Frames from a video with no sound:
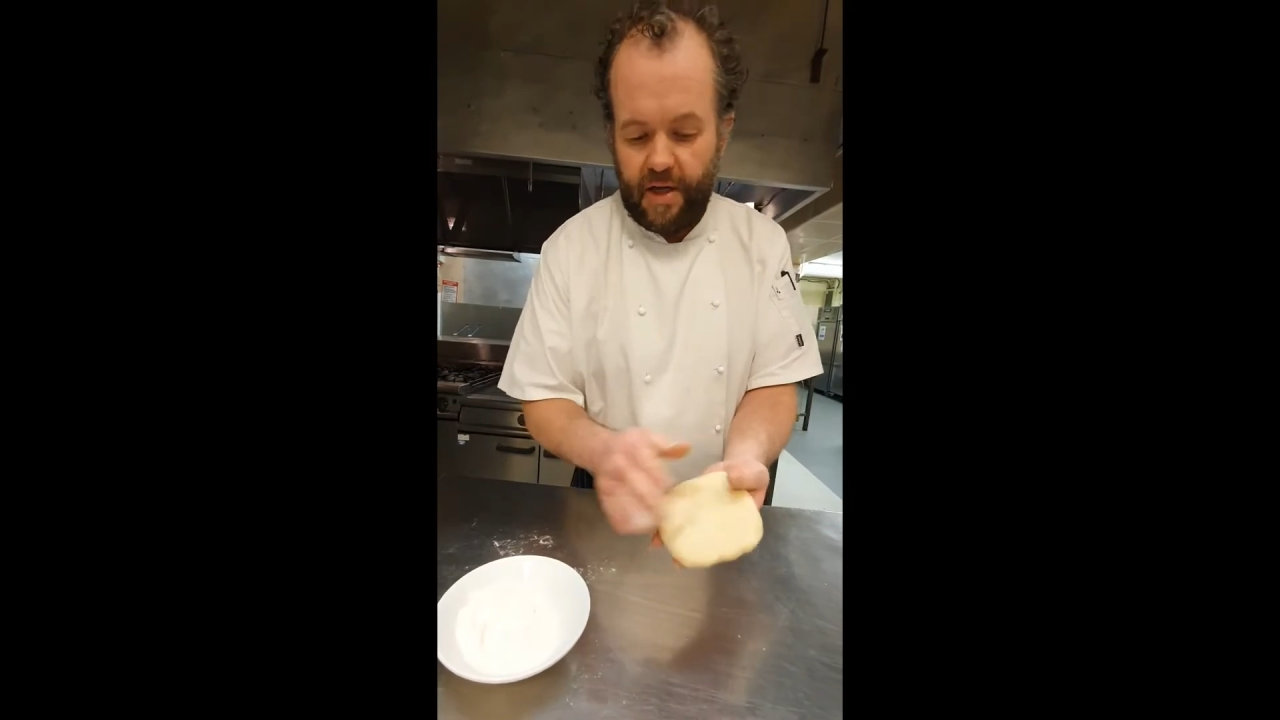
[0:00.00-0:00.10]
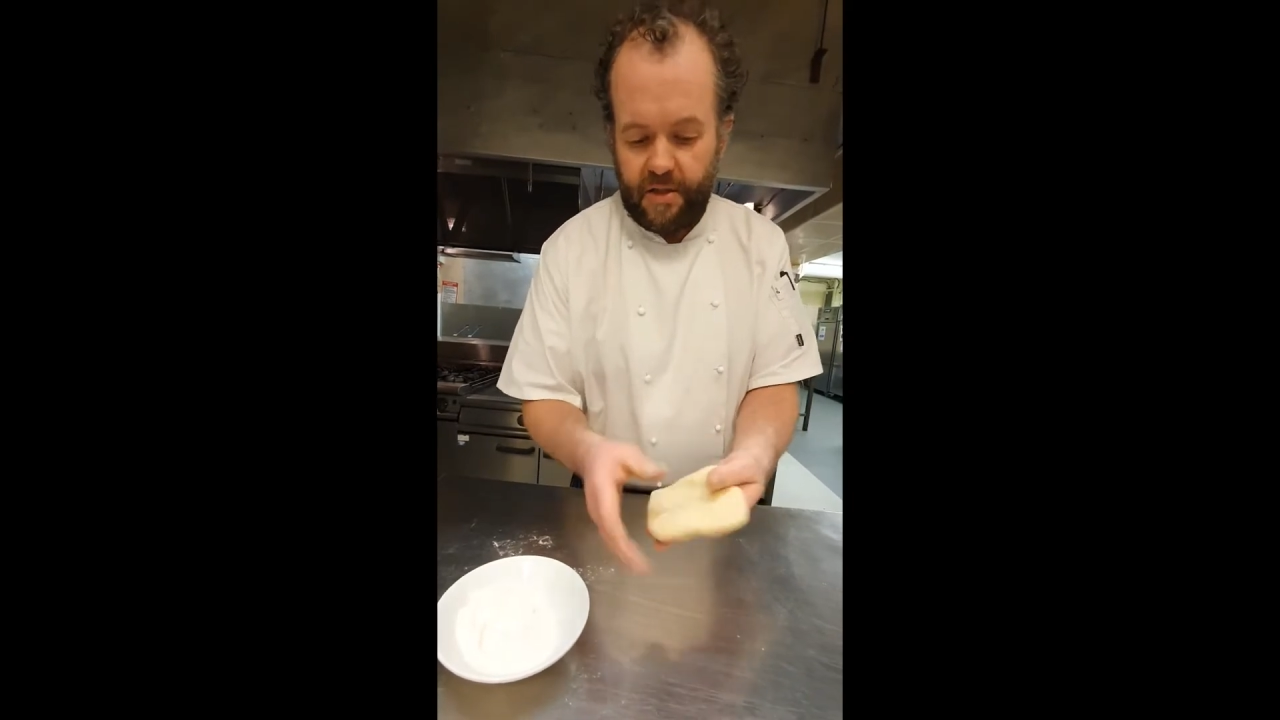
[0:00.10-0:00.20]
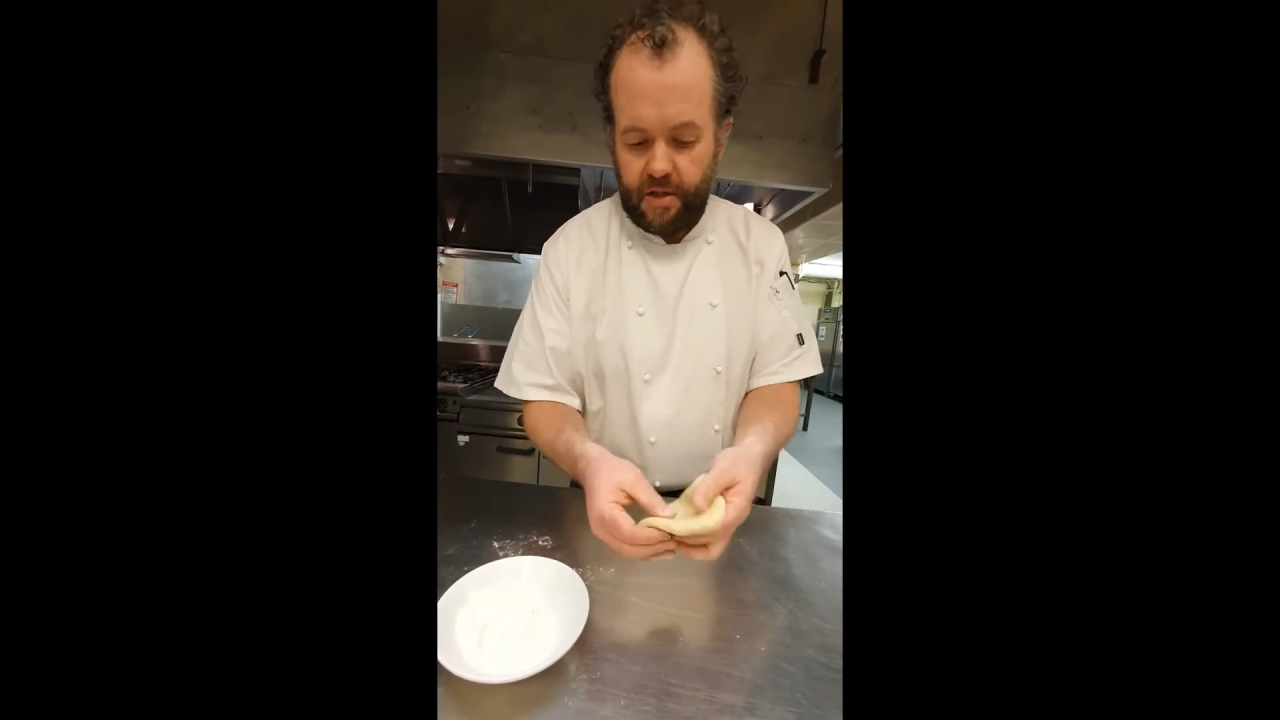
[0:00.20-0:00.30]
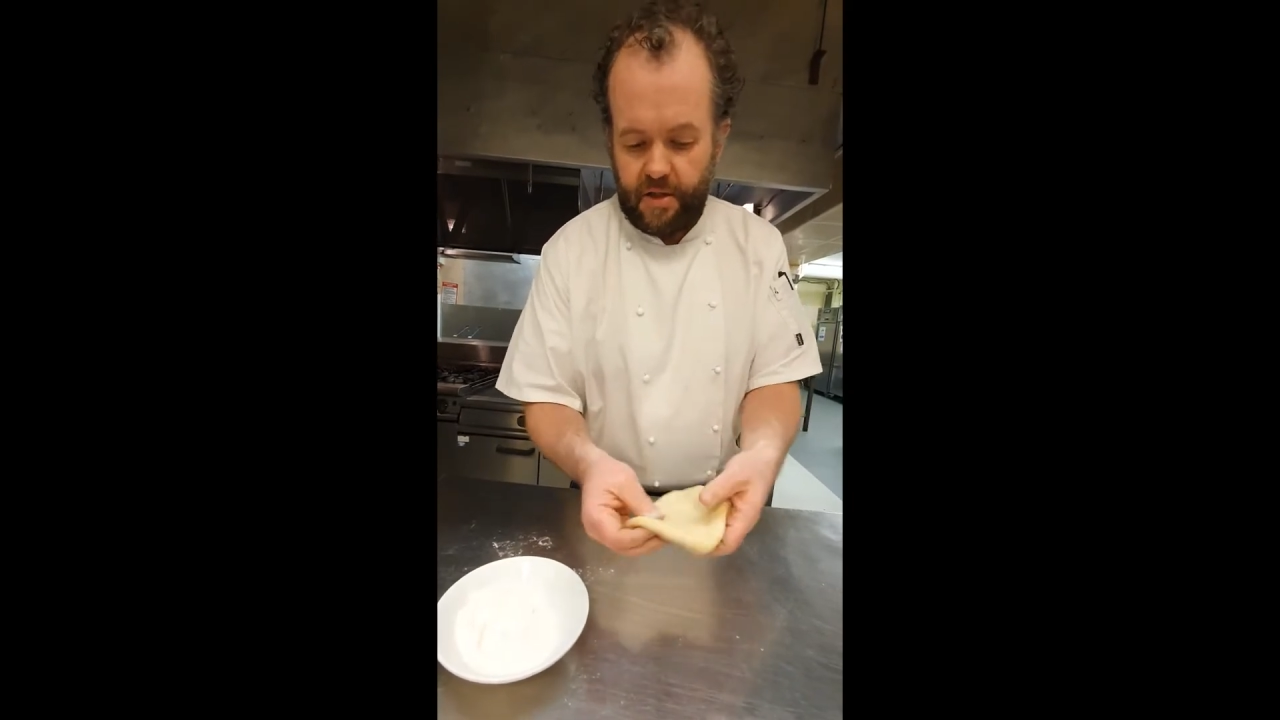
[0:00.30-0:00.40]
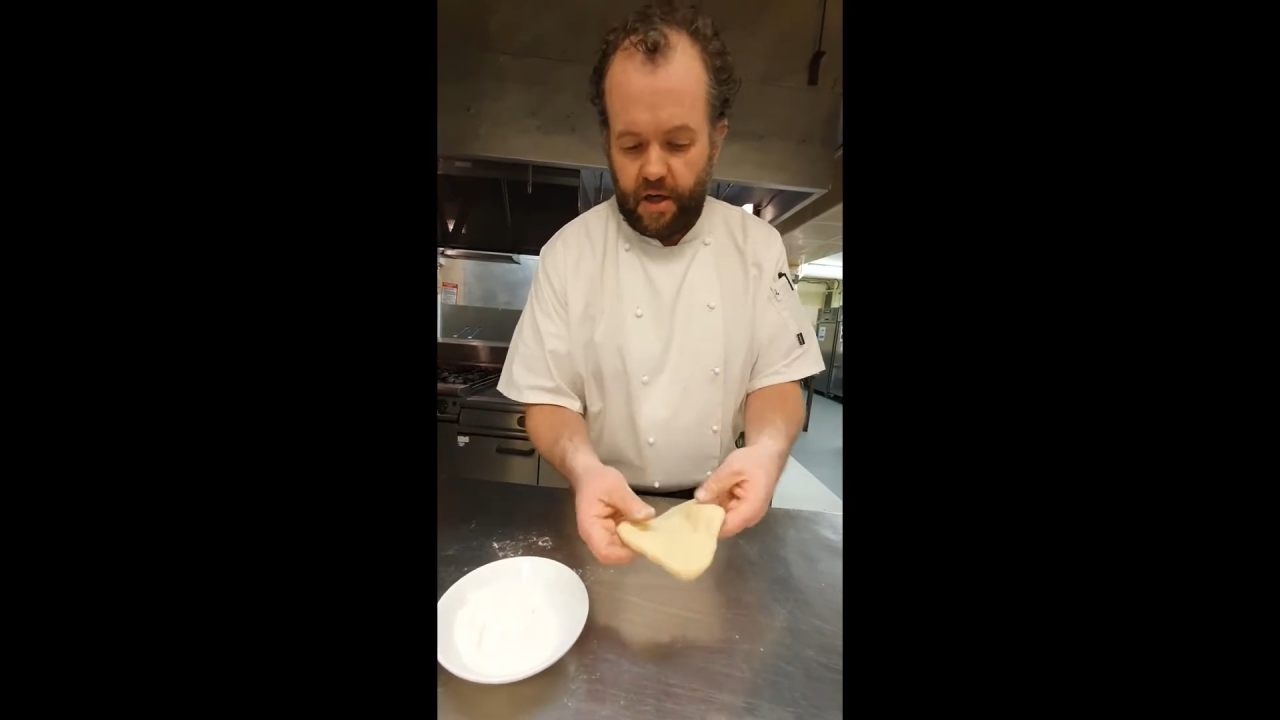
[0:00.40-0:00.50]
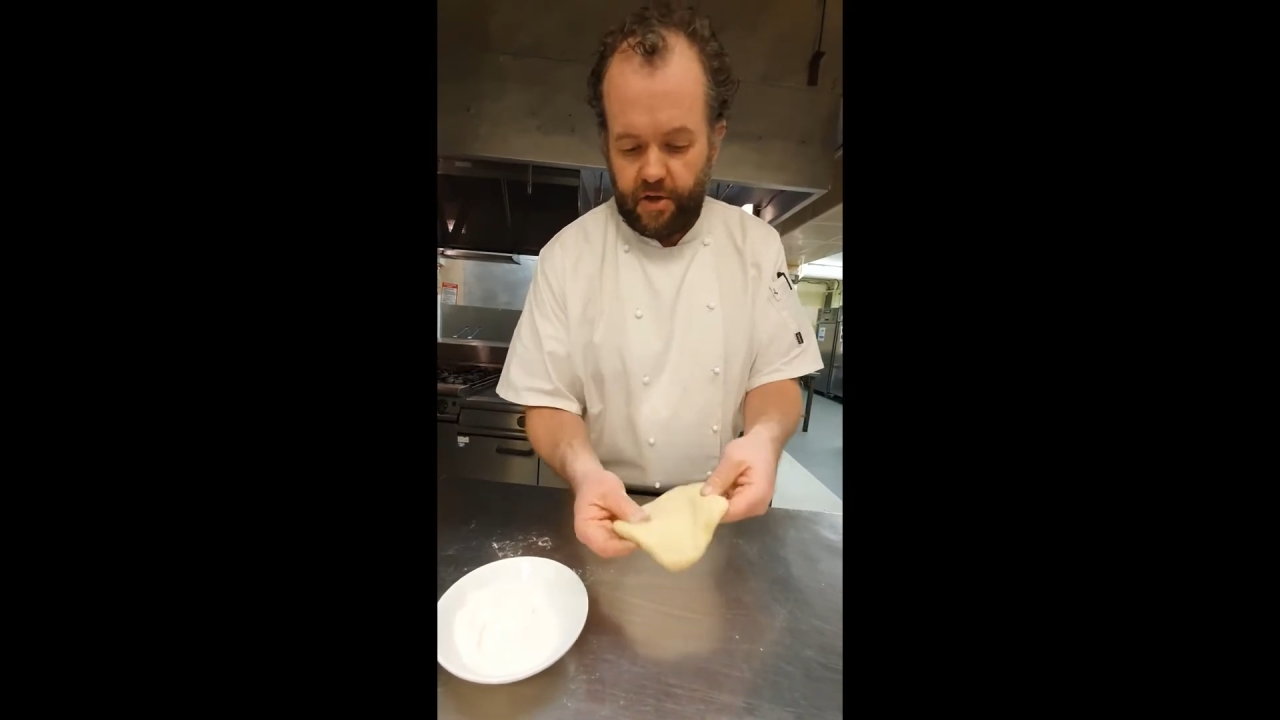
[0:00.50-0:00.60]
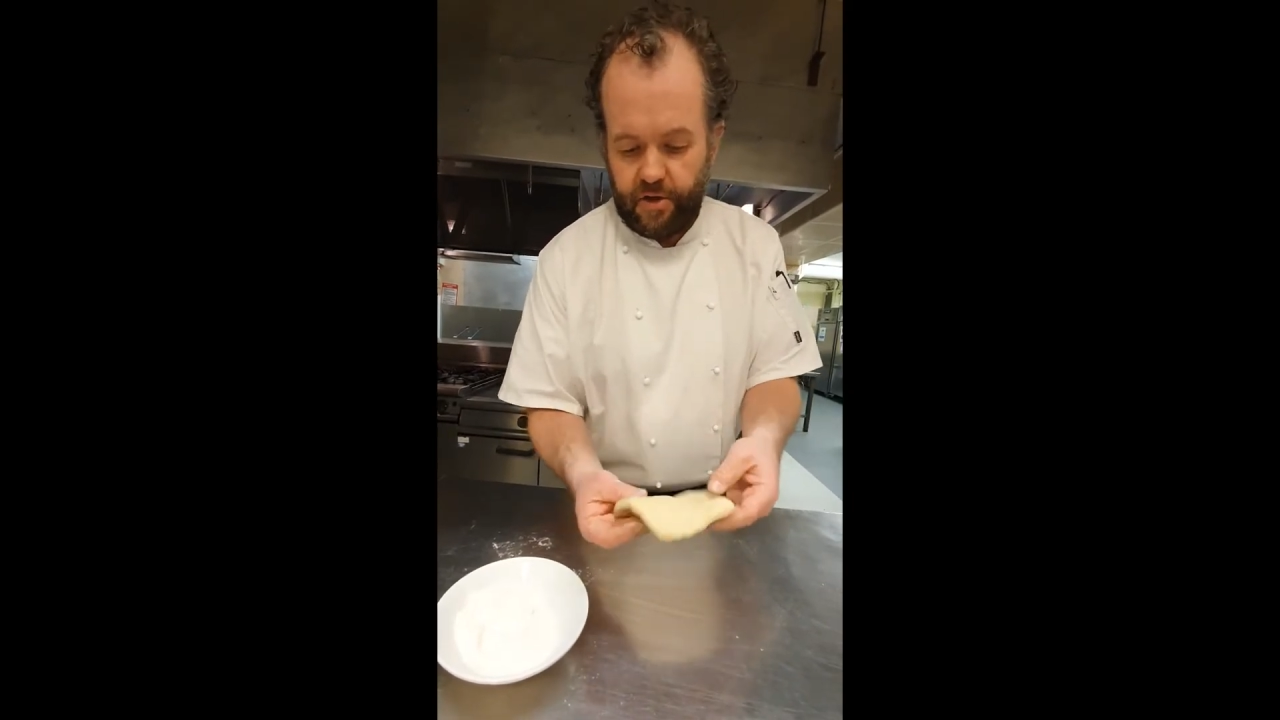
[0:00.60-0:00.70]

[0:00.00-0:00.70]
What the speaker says: to the touch,